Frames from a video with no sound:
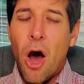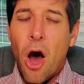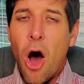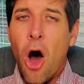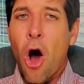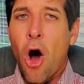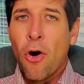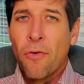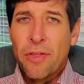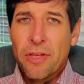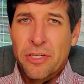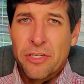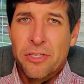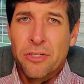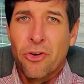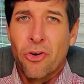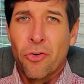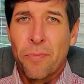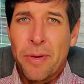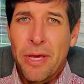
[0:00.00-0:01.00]
all this is
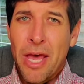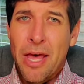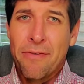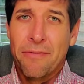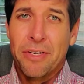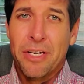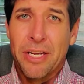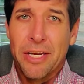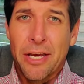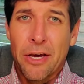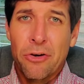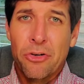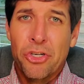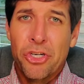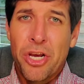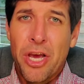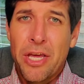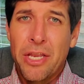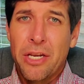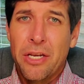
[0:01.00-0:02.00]
going to be heavily
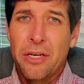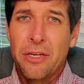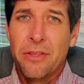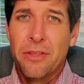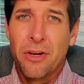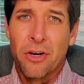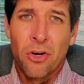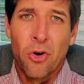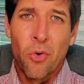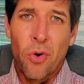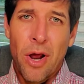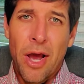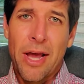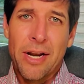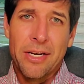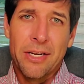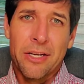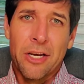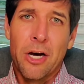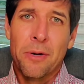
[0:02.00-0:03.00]
negotiated. They're going to have
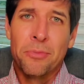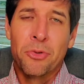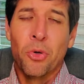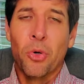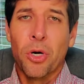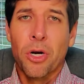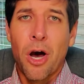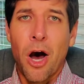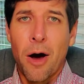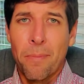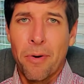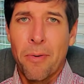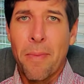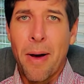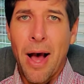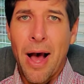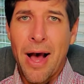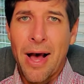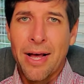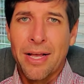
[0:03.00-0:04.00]
to come to a
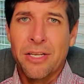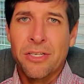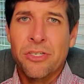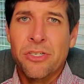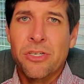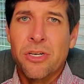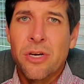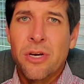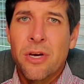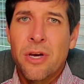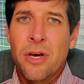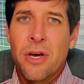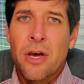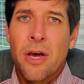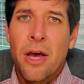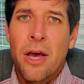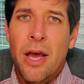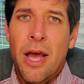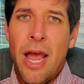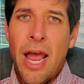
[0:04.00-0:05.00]
compromise.
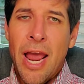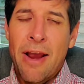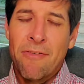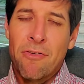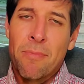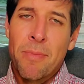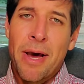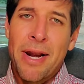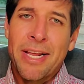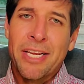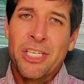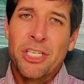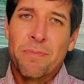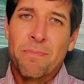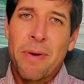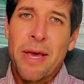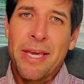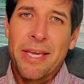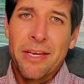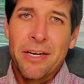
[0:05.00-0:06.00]
Everybody's
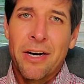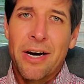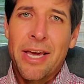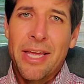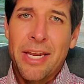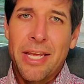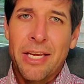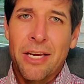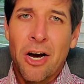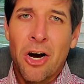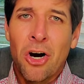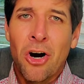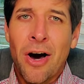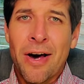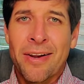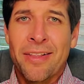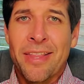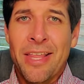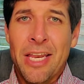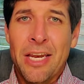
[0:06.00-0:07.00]
speculating a
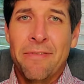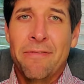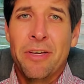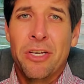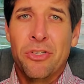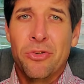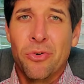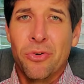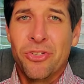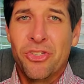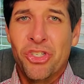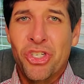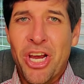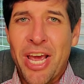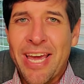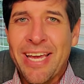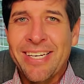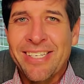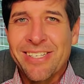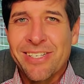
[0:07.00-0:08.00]
lot of the individual
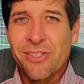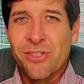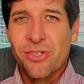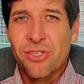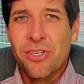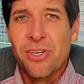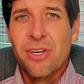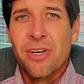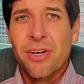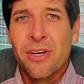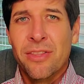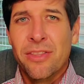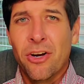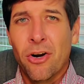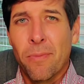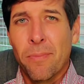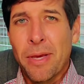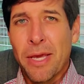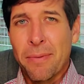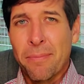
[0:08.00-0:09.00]
changes that
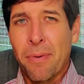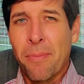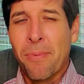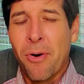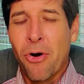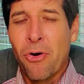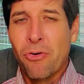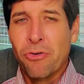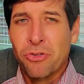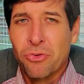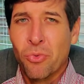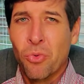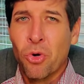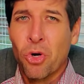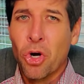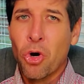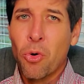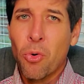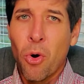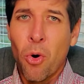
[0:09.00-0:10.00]
are being proposed will
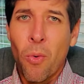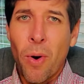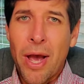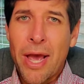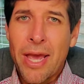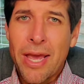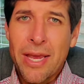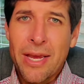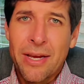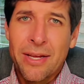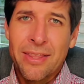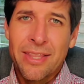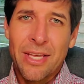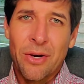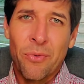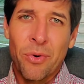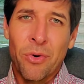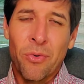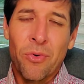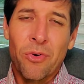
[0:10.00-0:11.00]
go away, that
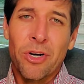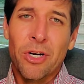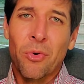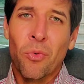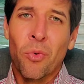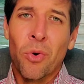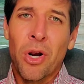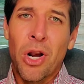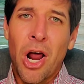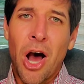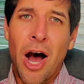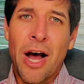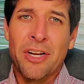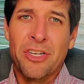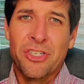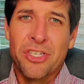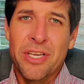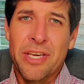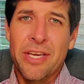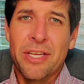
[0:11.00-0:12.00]
we really will not
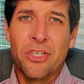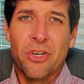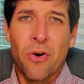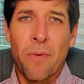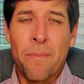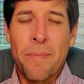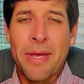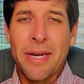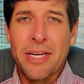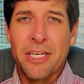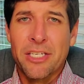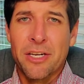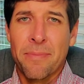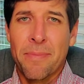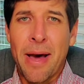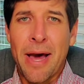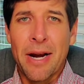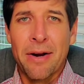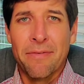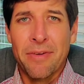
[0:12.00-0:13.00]
see a tremendous
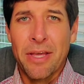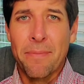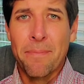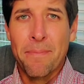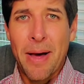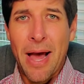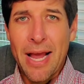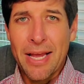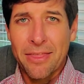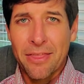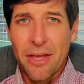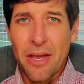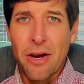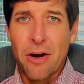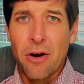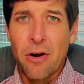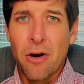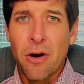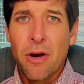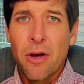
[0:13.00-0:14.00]
amount of impact
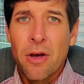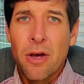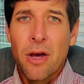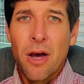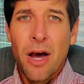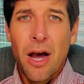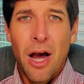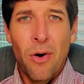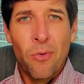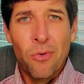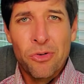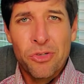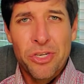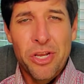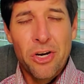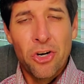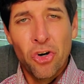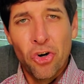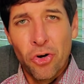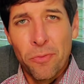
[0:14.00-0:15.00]
there. We'll see
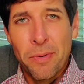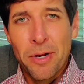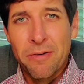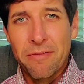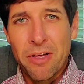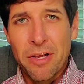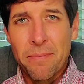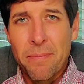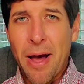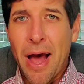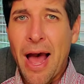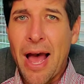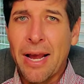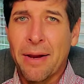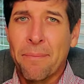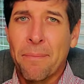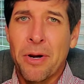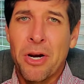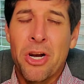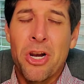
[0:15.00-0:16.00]
a little bit of
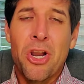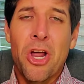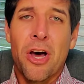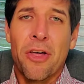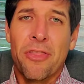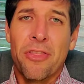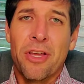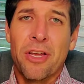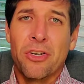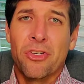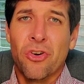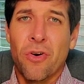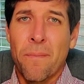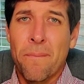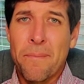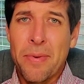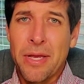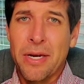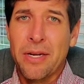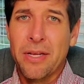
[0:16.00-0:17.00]
impact, but nothing
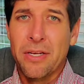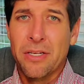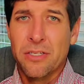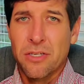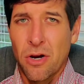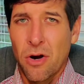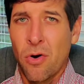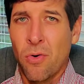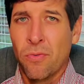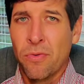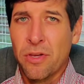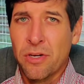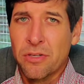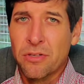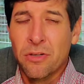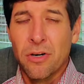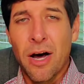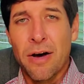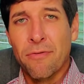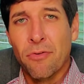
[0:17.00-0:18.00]
tremendous on this
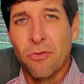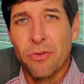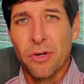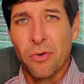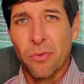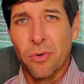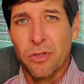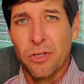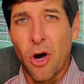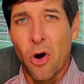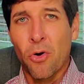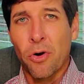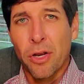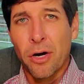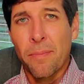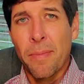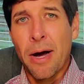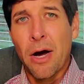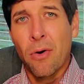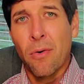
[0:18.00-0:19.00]
level that we're talking
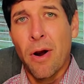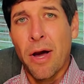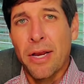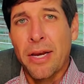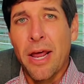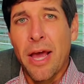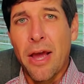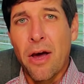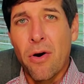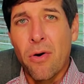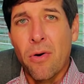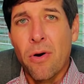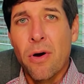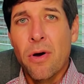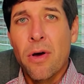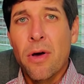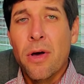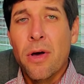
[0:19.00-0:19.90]
about right now.